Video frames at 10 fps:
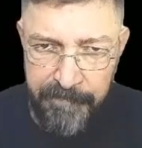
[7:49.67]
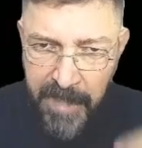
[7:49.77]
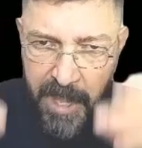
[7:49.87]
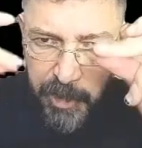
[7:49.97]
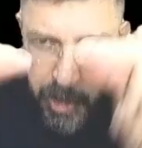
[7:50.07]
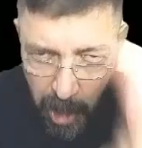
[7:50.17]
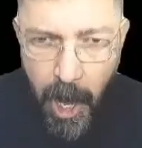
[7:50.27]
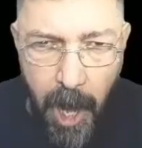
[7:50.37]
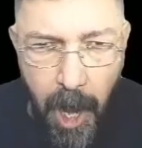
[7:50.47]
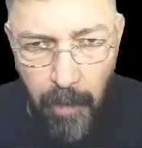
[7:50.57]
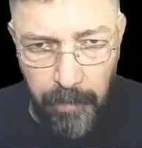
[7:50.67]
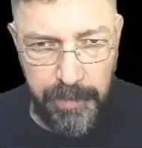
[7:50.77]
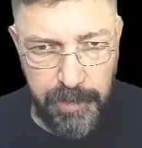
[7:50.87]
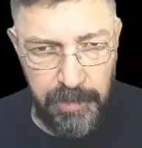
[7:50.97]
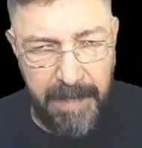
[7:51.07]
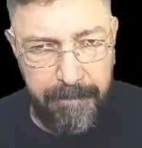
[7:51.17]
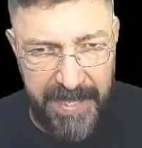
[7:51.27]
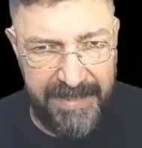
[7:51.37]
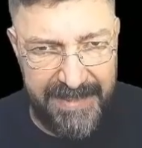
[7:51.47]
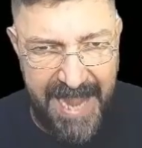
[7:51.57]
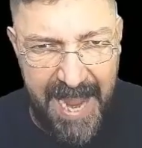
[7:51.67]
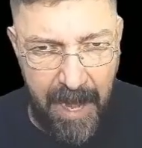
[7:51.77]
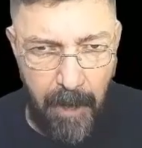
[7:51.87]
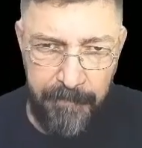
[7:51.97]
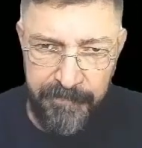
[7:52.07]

Go to the pit now.